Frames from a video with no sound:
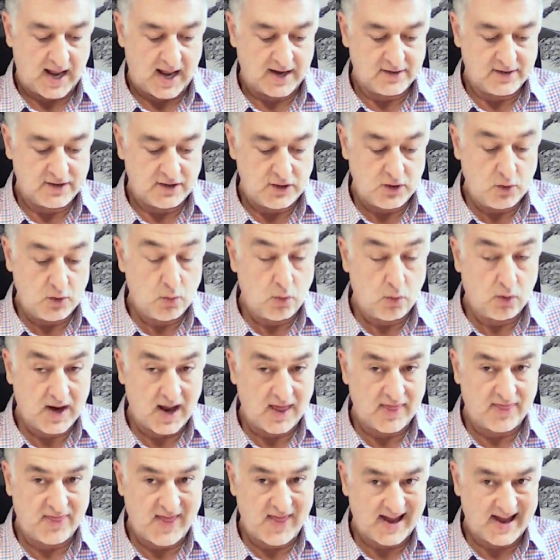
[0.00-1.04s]
and you
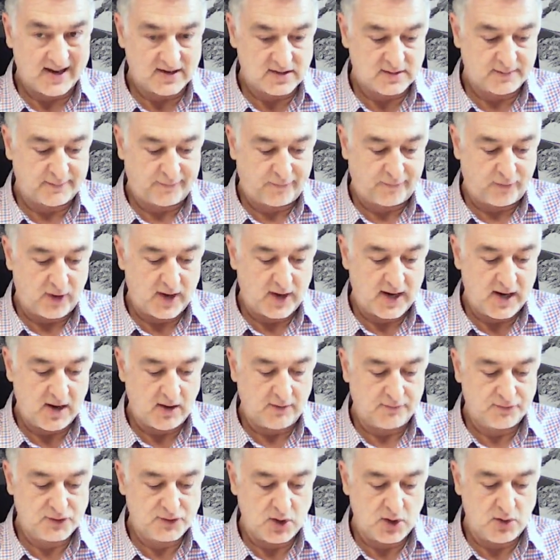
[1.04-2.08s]
will get that
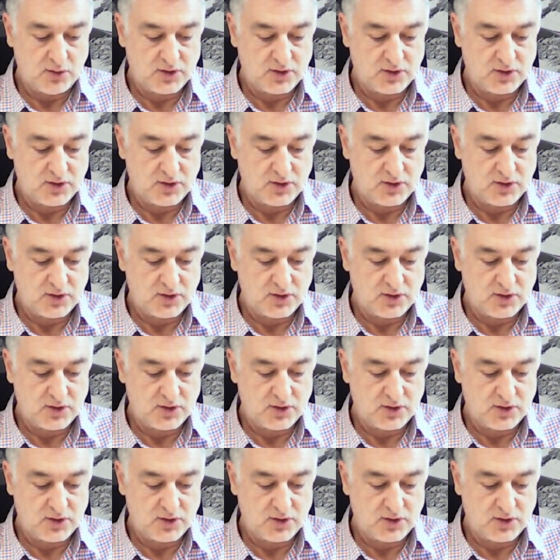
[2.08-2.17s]
free of